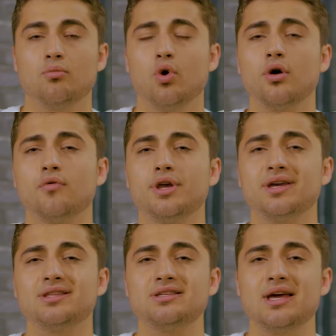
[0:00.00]
Moreover, you
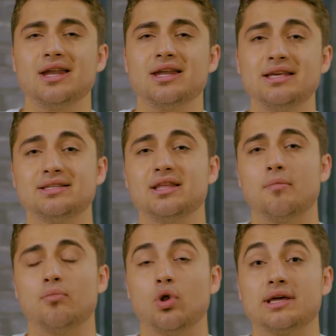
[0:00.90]
can say that
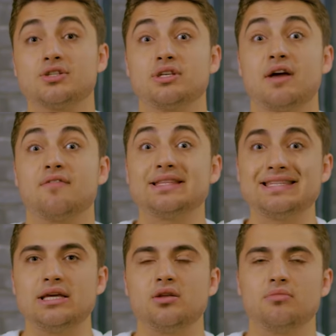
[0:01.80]
Istanbul has
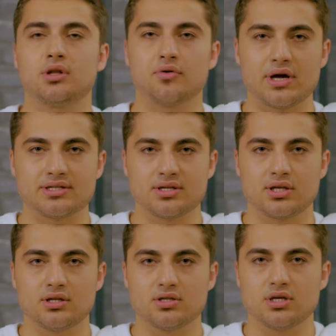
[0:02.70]
17 million
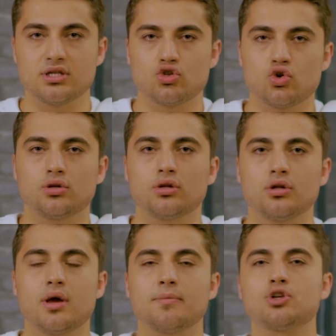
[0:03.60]
residents. It's
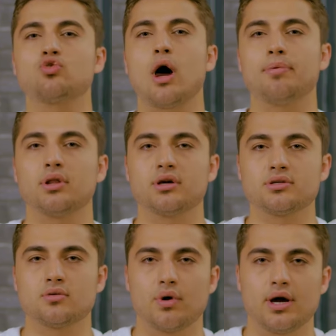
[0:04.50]
certainly a
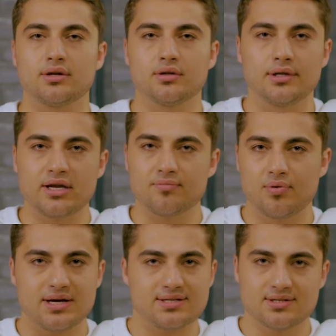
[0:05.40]
metropolis where the land
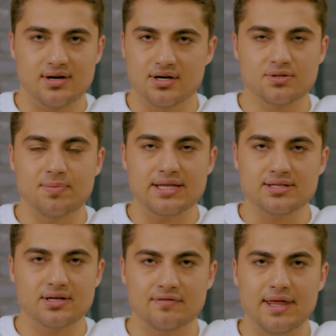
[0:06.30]
prices are
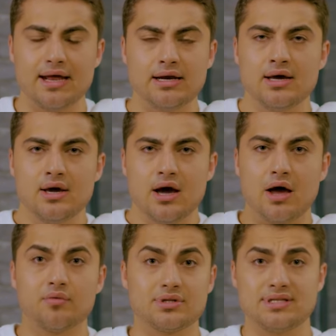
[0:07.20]
expensive. Then
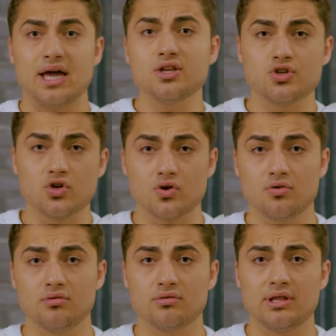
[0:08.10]
I would say to
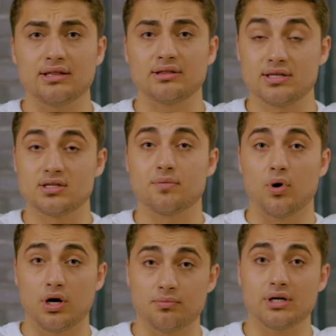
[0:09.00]
you that this
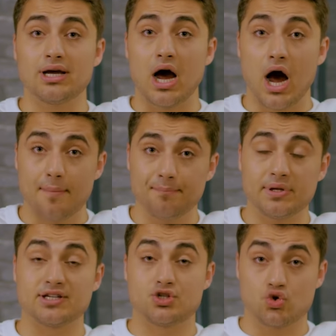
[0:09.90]
apartment
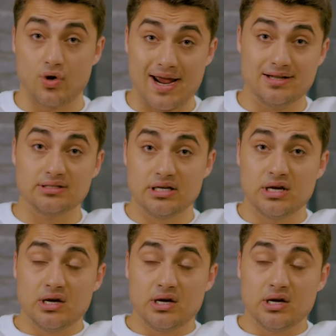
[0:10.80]
complex trend